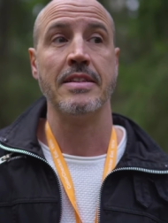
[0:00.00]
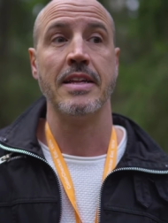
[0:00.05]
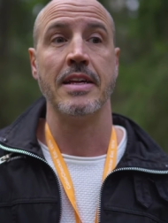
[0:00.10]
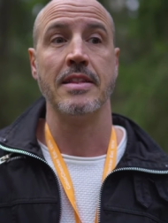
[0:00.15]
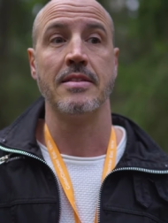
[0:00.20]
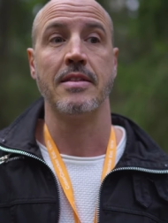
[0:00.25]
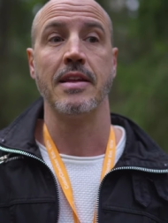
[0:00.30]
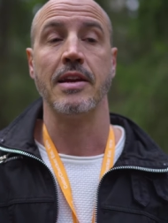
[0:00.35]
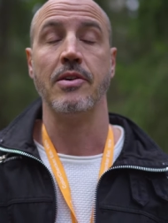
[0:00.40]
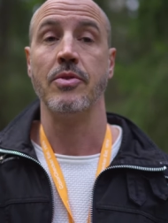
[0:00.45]

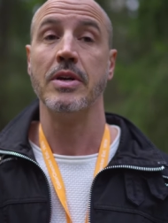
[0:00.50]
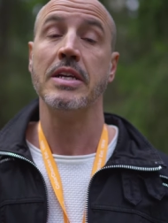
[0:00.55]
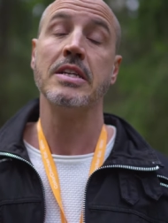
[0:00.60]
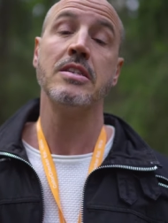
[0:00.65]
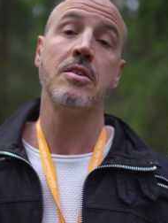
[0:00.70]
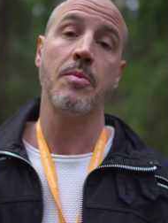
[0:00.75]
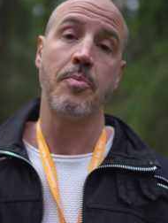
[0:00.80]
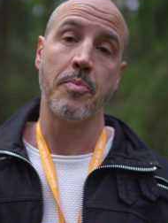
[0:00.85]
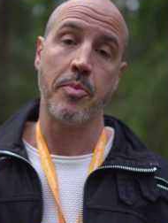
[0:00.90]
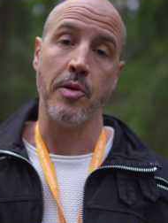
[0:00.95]
that there
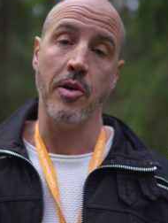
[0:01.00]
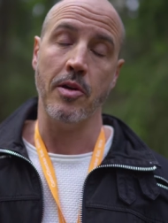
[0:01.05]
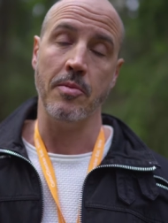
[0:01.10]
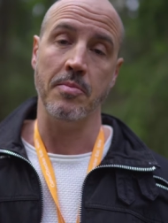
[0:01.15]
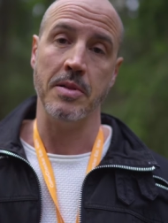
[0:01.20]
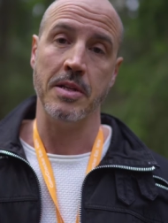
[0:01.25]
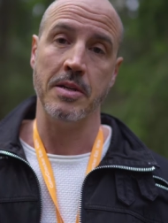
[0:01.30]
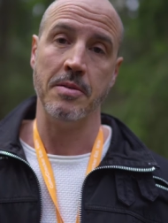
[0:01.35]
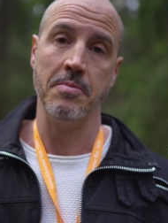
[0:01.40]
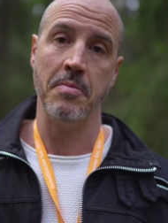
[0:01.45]
is a
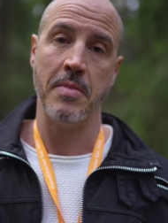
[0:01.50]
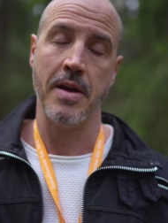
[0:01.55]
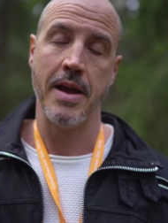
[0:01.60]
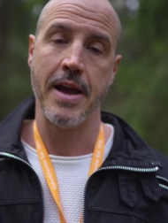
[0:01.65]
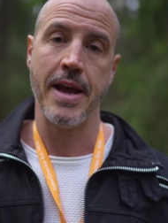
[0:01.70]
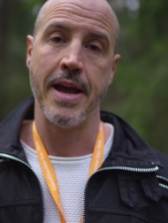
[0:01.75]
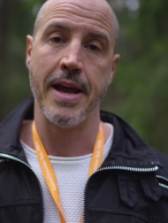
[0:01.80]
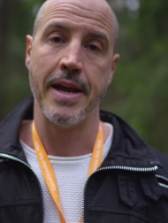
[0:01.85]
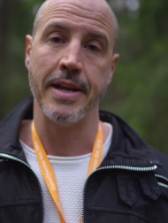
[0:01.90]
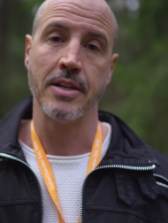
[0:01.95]
problem
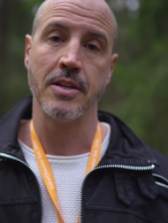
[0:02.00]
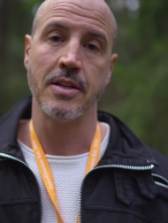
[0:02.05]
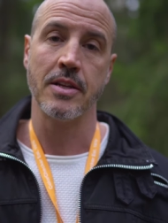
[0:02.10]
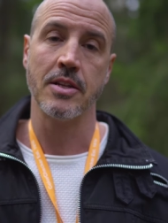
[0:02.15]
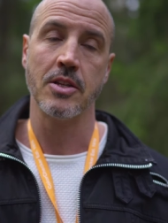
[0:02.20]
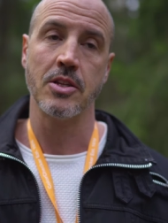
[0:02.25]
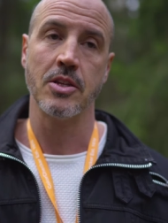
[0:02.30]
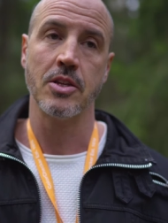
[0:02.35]
and